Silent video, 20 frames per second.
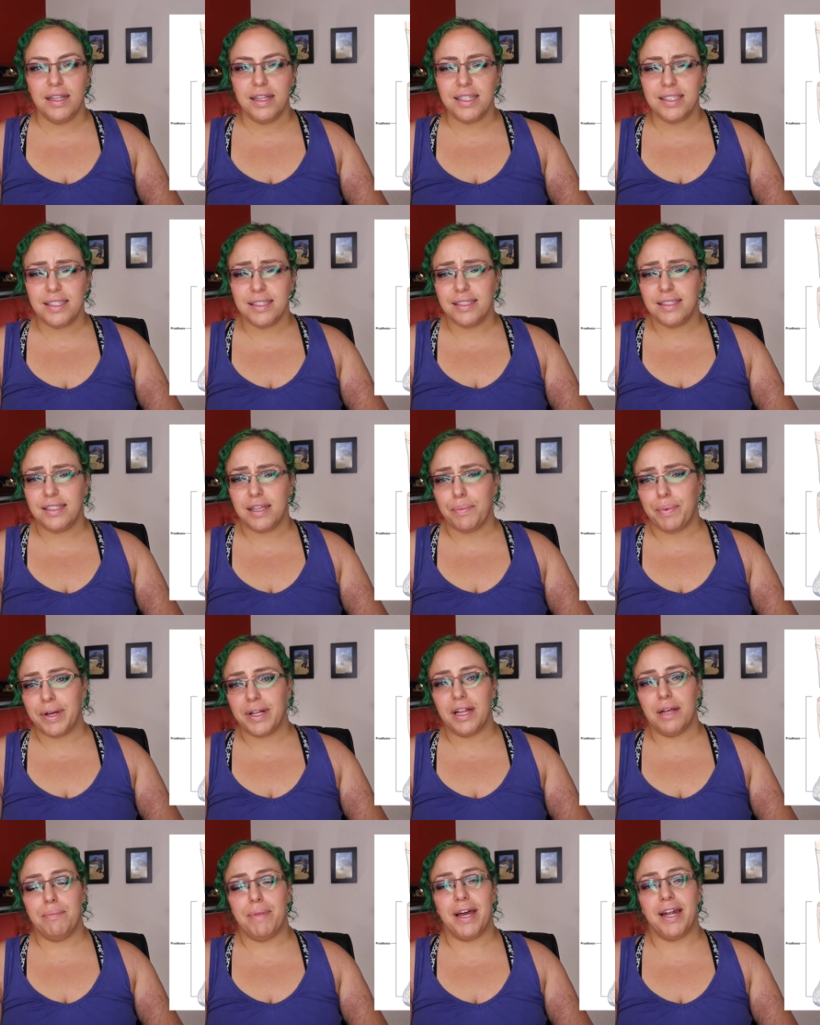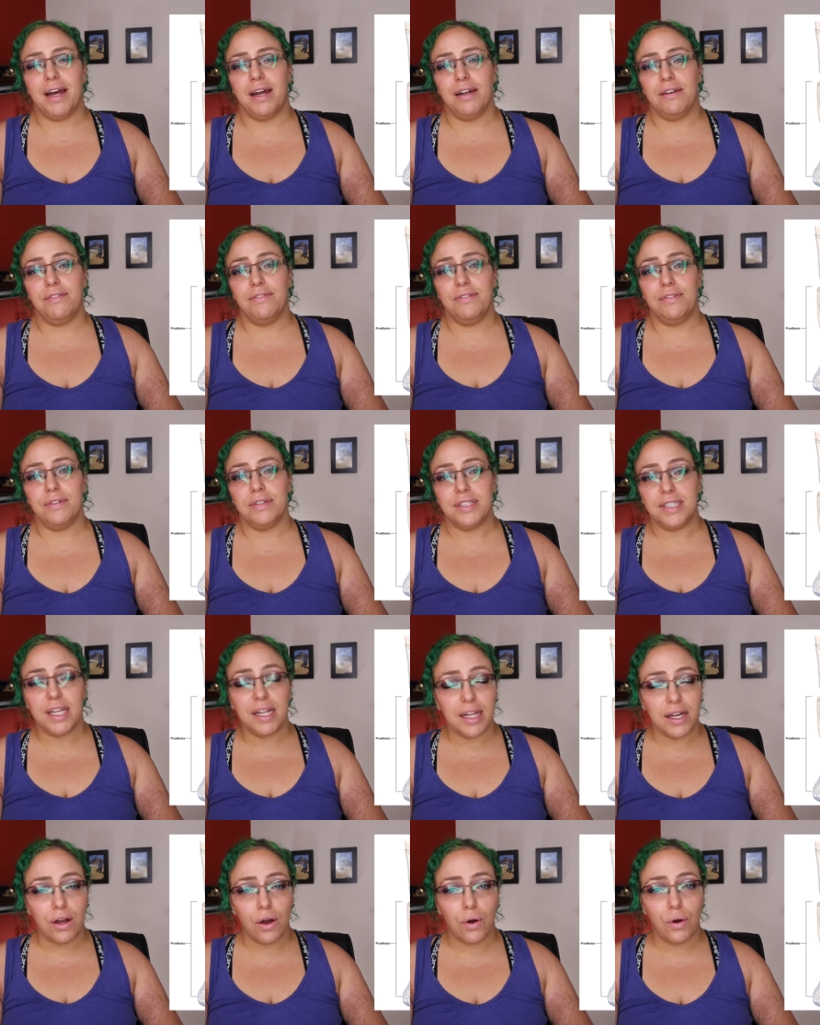This is typically made out of
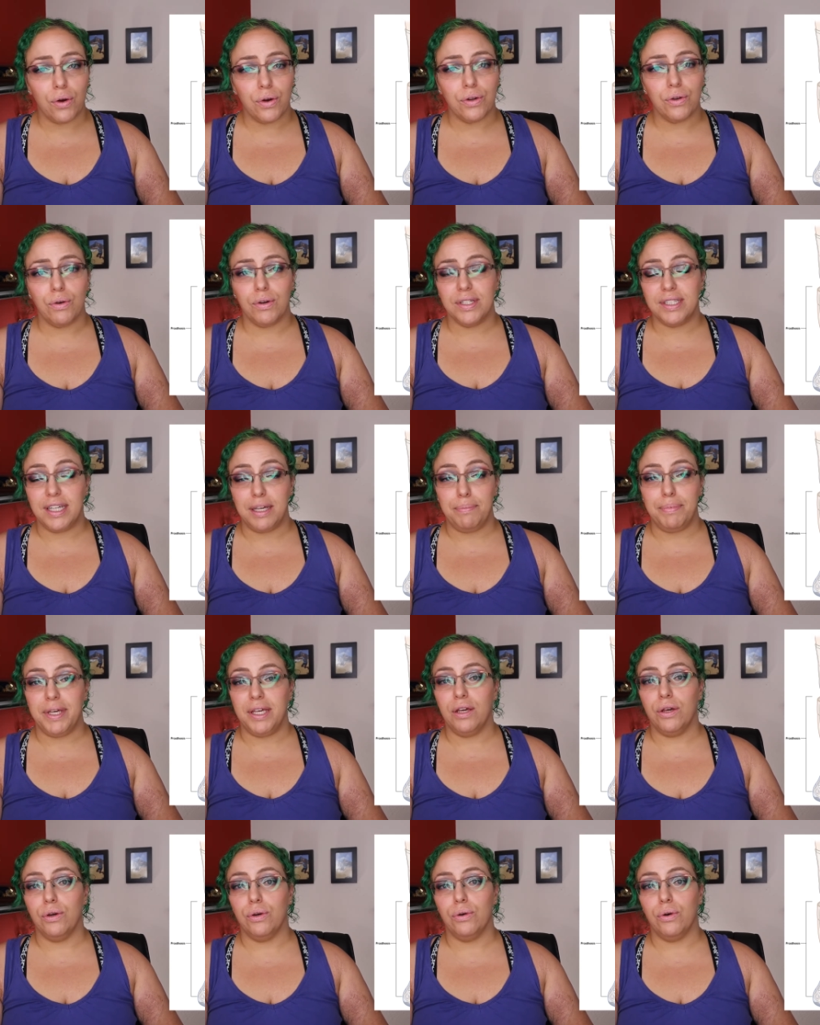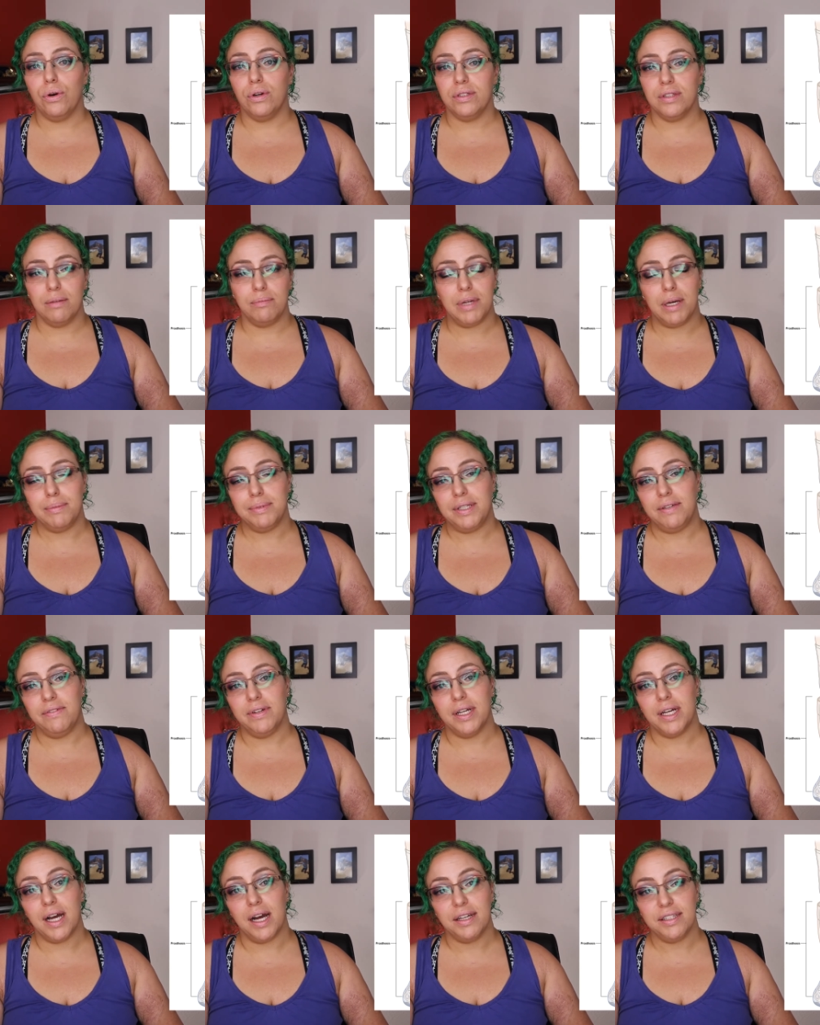silicone or TPU or sometimes
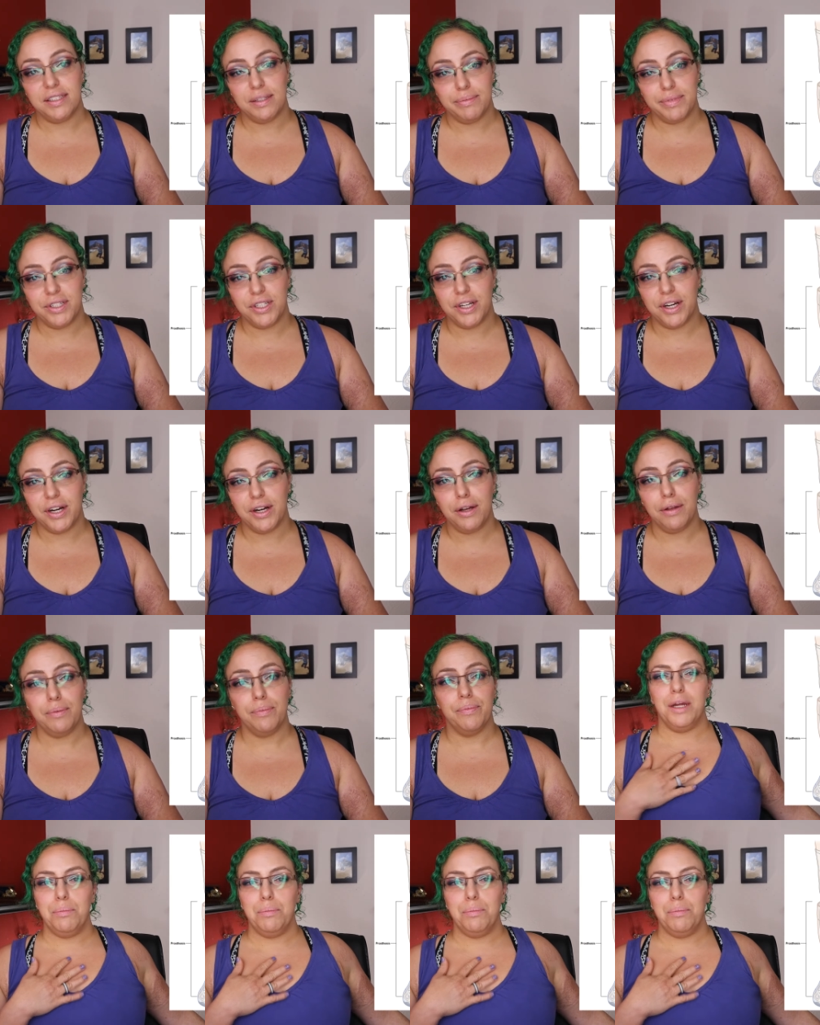even a custom material.